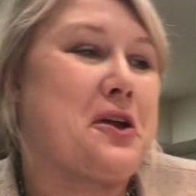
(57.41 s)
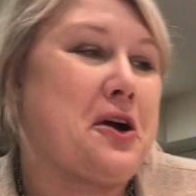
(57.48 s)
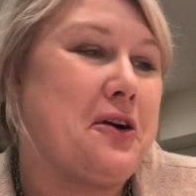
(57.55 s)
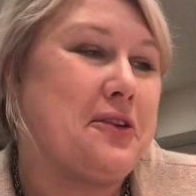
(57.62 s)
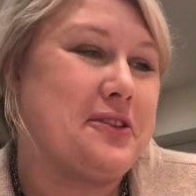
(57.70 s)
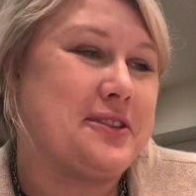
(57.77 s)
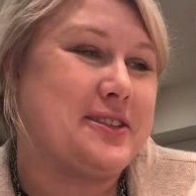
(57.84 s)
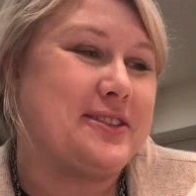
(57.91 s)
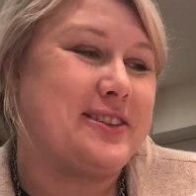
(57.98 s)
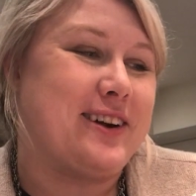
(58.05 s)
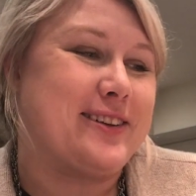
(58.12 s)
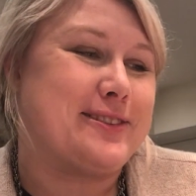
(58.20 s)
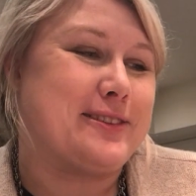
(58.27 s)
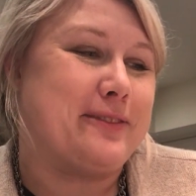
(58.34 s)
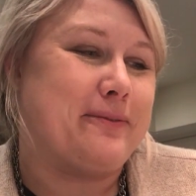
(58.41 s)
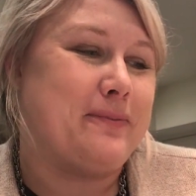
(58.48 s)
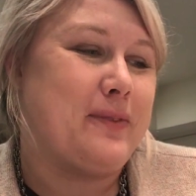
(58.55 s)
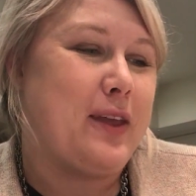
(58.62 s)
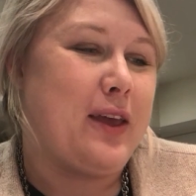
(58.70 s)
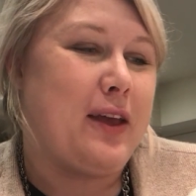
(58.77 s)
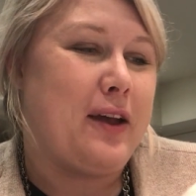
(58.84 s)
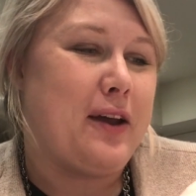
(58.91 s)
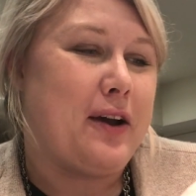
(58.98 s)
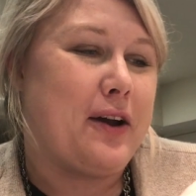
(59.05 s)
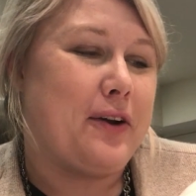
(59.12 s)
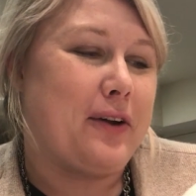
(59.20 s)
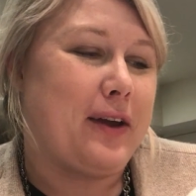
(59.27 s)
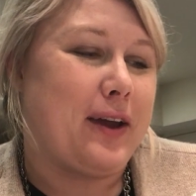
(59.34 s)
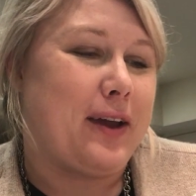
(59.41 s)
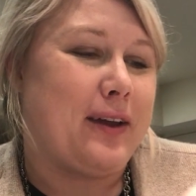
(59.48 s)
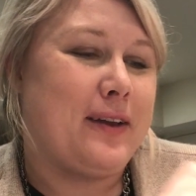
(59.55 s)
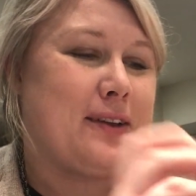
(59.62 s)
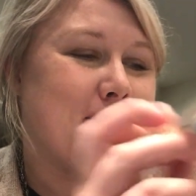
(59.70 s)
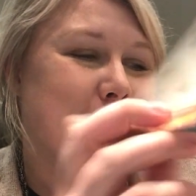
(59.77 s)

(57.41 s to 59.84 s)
Oh, this is awesome. Okay,